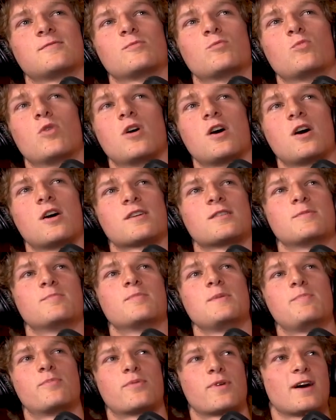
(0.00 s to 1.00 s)
work and
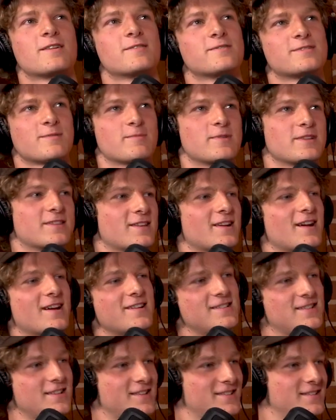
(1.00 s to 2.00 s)
be proud of something that I
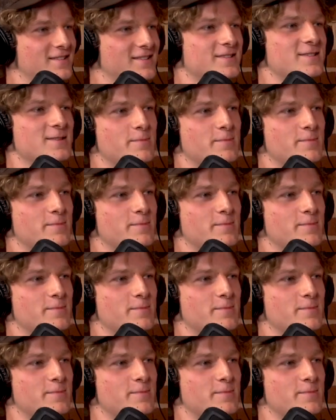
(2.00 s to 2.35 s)
did in the